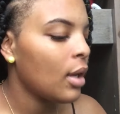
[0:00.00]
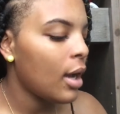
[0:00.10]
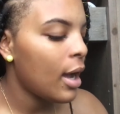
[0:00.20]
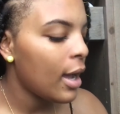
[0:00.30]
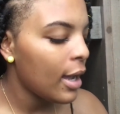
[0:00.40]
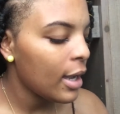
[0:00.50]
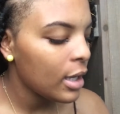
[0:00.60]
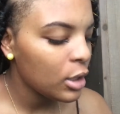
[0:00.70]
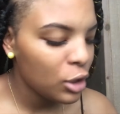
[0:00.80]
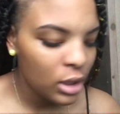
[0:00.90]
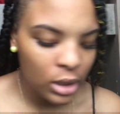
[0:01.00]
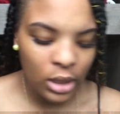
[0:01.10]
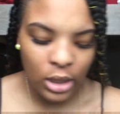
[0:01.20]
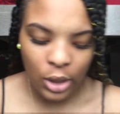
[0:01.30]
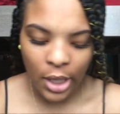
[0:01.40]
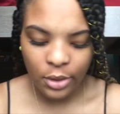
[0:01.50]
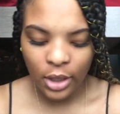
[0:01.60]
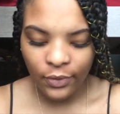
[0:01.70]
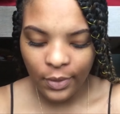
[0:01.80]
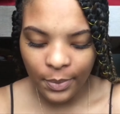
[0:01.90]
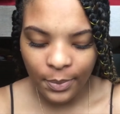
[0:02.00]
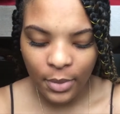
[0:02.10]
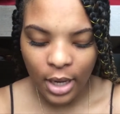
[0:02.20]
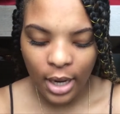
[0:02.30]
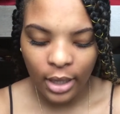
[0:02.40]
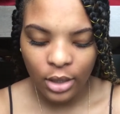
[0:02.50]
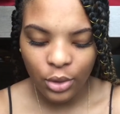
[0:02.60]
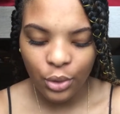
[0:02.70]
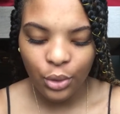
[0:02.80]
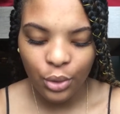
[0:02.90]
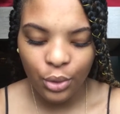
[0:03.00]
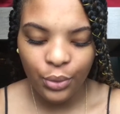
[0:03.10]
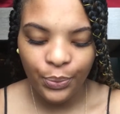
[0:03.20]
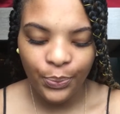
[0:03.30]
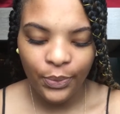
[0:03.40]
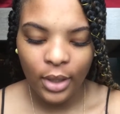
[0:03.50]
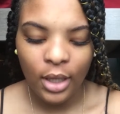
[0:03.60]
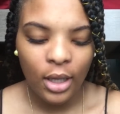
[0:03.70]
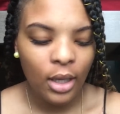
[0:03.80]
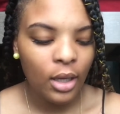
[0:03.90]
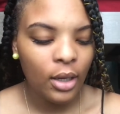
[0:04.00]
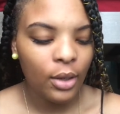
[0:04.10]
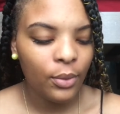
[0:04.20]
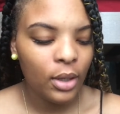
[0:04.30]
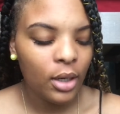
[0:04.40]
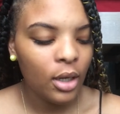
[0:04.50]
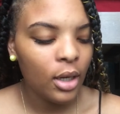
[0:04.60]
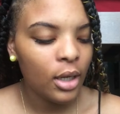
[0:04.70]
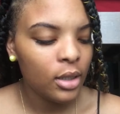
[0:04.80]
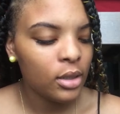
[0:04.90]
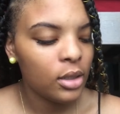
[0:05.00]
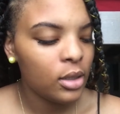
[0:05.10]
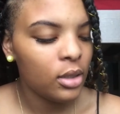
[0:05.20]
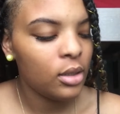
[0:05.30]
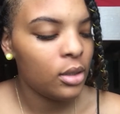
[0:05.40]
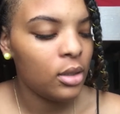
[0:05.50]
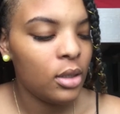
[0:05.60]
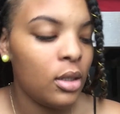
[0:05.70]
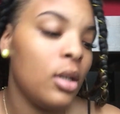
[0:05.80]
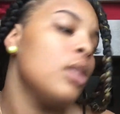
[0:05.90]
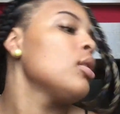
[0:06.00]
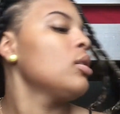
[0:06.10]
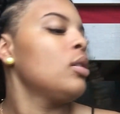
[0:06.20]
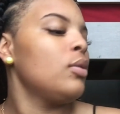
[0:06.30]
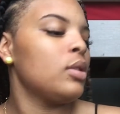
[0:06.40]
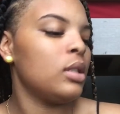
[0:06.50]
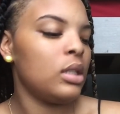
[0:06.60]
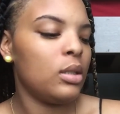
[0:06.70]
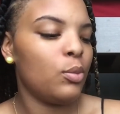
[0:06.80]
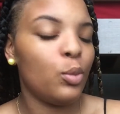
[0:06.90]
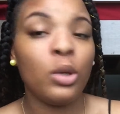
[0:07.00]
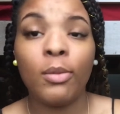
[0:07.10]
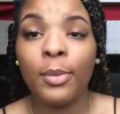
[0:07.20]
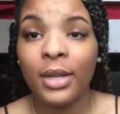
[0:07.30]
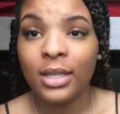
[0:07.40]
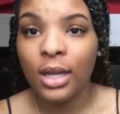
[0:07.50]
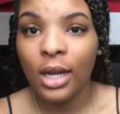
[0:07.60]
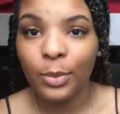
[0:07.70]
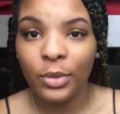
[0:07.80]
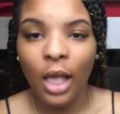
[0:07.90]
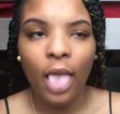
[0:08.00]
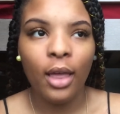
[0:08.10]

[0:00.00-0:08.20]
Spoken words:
I just graduated from high school and whatnot, which is one of my biggest accomplishments